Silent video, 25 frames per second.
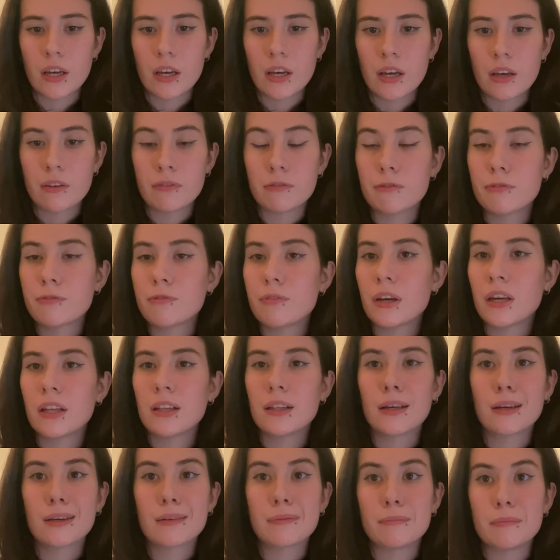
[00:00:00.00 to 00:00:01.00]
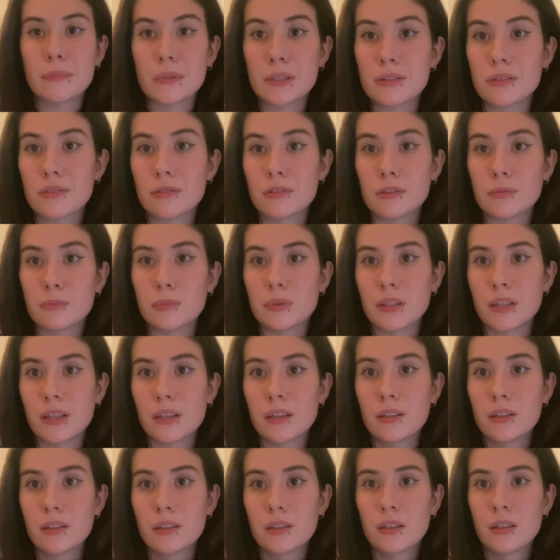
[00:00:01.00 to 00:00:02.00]
and fail like miserably,
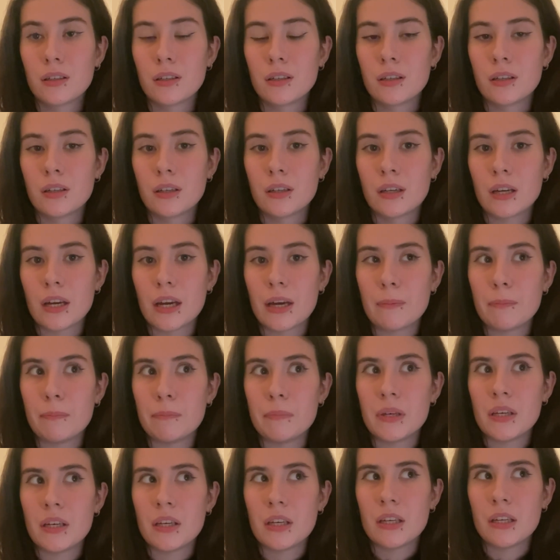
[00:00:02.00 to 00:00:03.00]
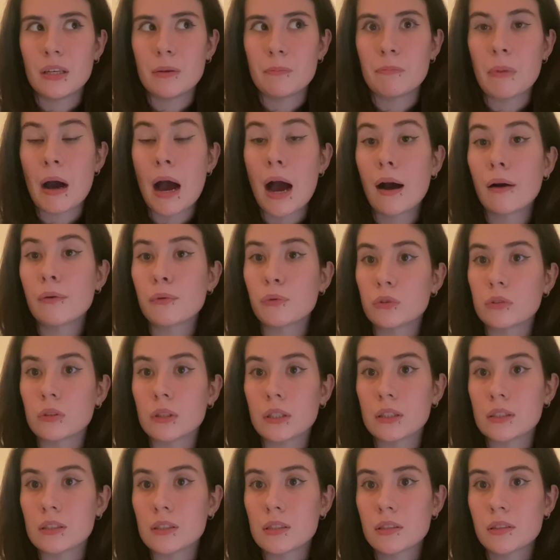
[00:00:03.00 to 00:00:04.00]
and being
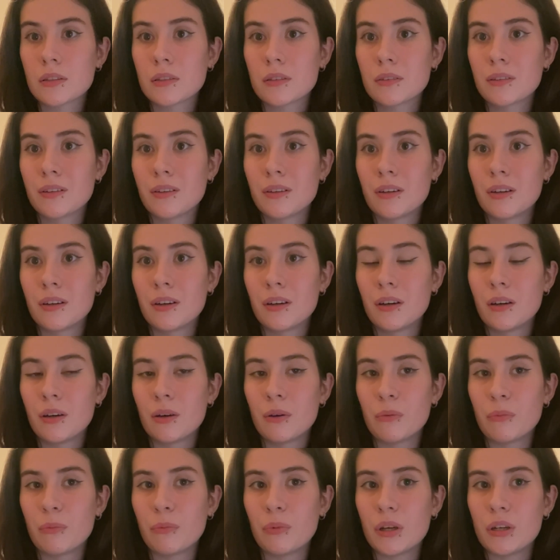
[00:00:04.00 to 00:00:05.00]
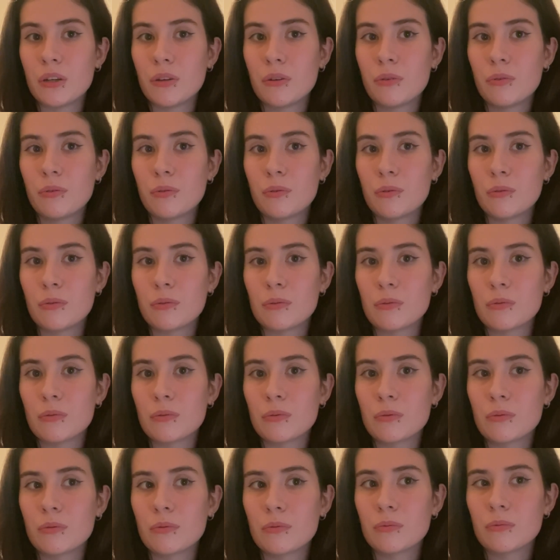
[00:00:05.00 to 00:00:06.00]
powerless. When you've
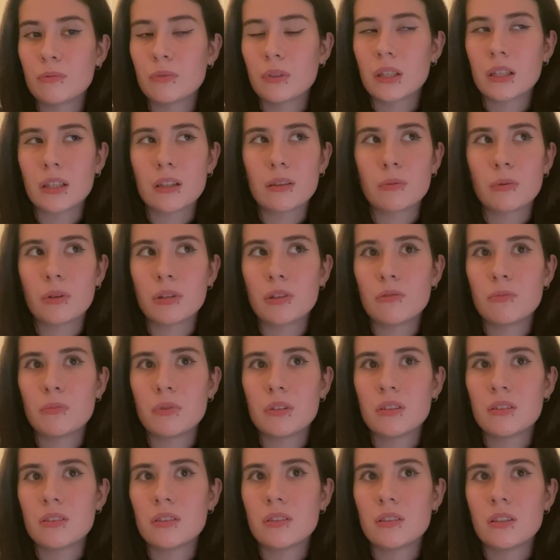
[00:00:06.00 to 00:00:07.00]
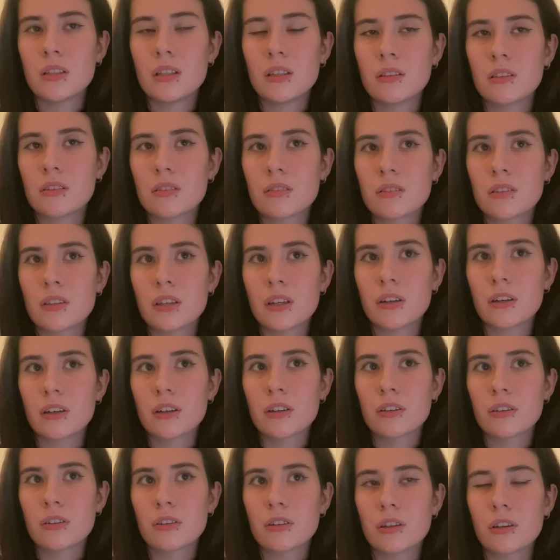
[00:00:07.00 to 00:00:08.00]
been seeing this
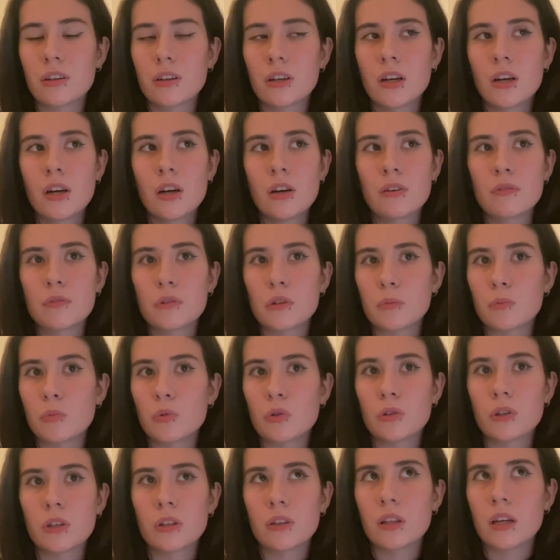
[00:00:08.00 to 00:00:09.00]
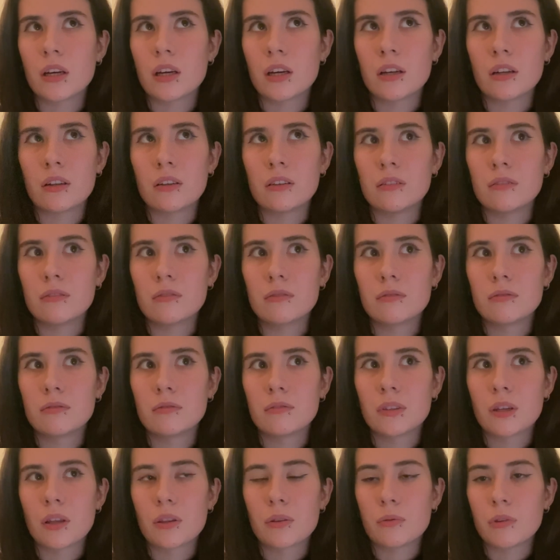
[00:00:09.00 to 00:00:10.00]
character for more than
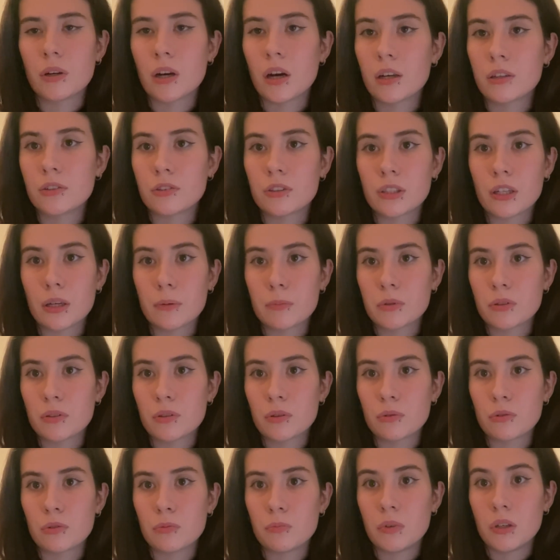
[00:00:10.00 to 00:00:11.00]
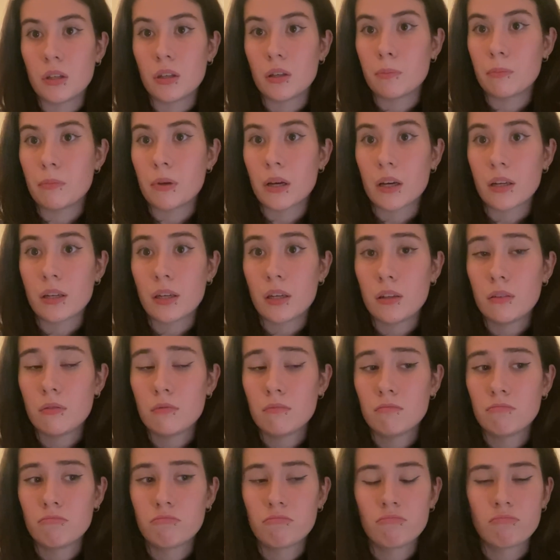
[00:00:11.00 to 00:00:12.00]
300 episodes being a baddie,
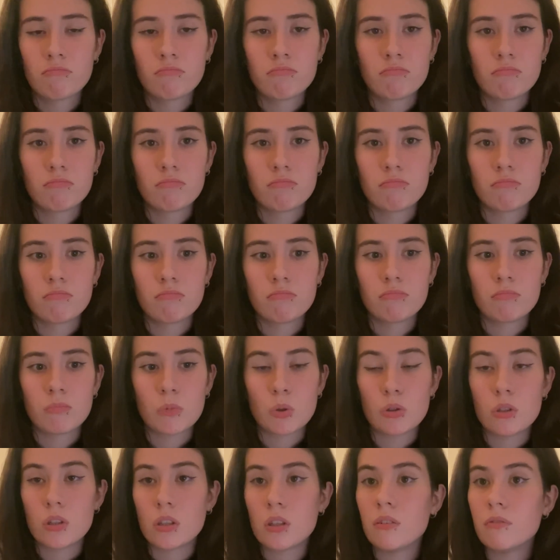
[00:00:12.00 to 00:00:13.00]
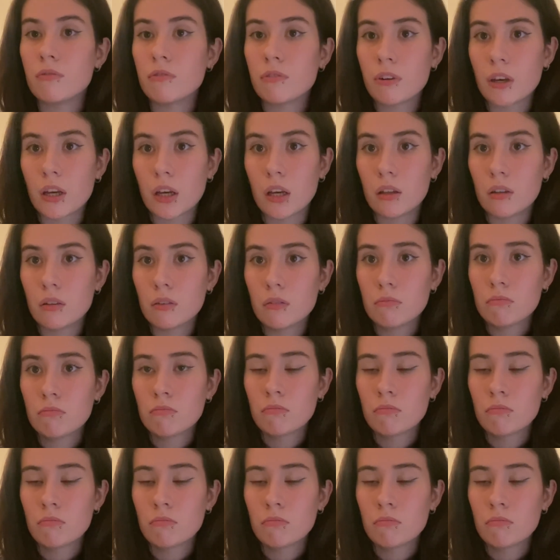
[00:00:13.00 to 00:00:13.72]
you see him fail,